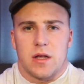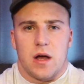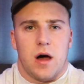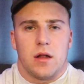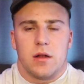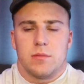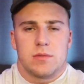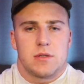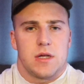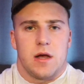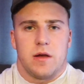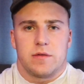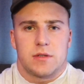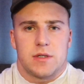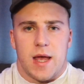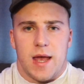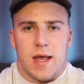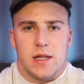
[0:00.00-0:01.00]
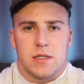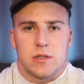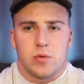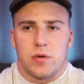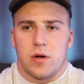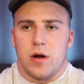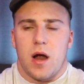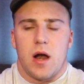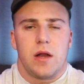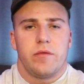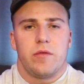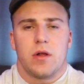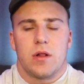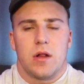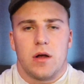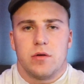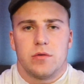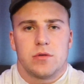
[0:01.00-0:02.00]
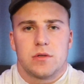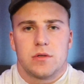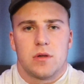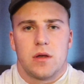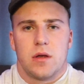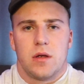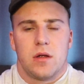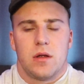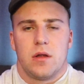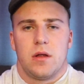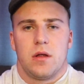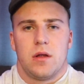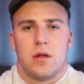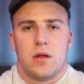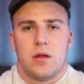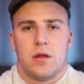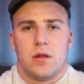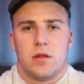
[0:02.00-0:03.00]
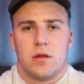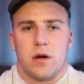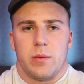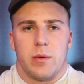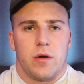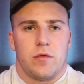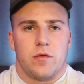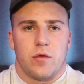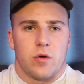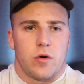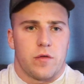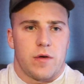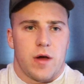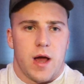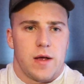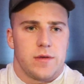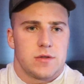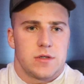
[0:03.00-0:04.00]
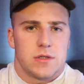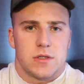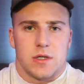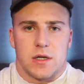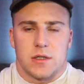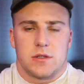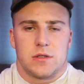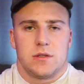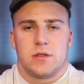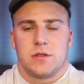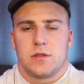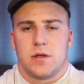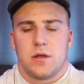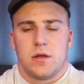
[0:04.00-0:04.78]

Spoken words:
calling themselves 10s when they're not even close. They're about 4, 5s, and 6s.